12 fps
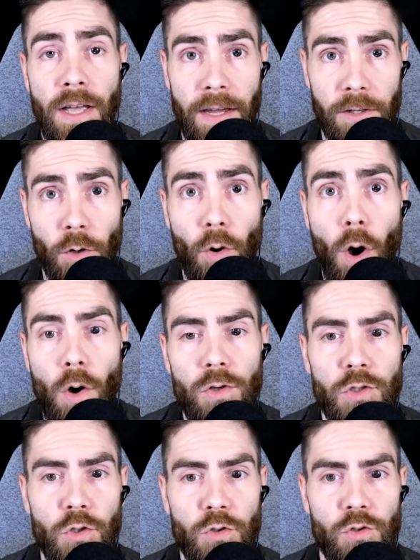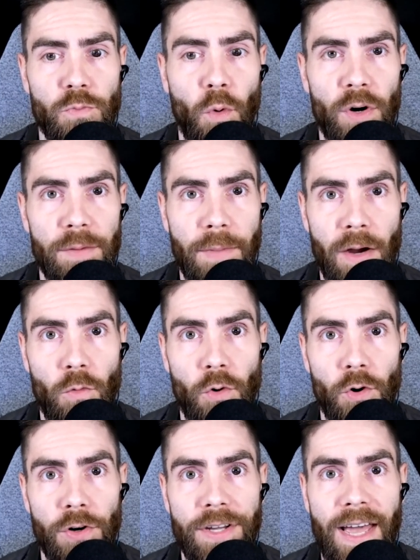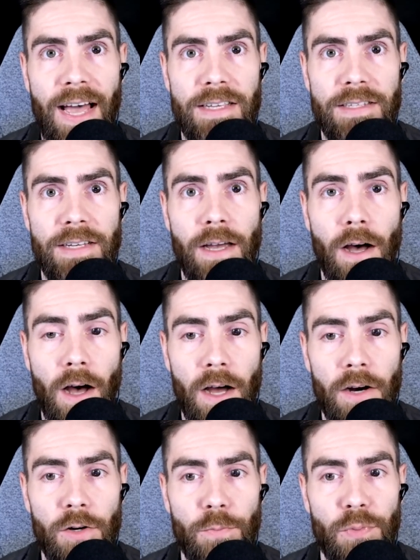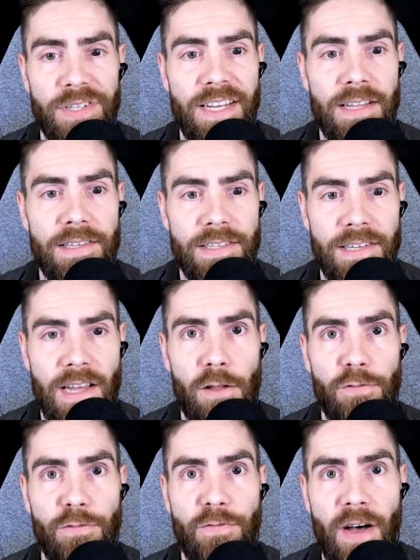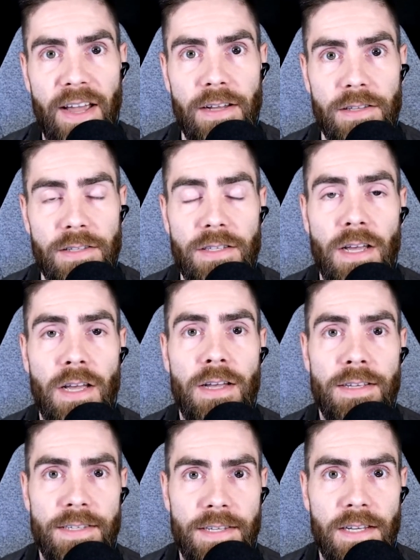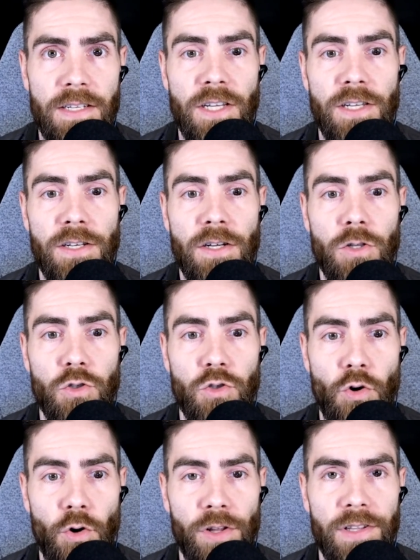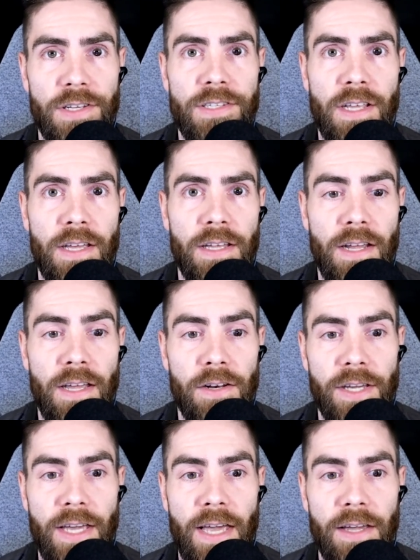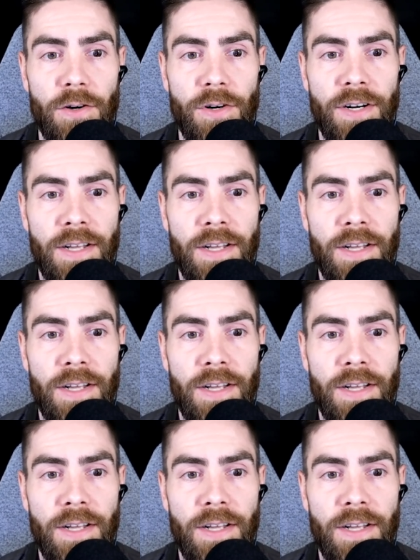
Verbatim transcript: And you're also supporting my work as a 100% self financed citizen, journalist, and educator.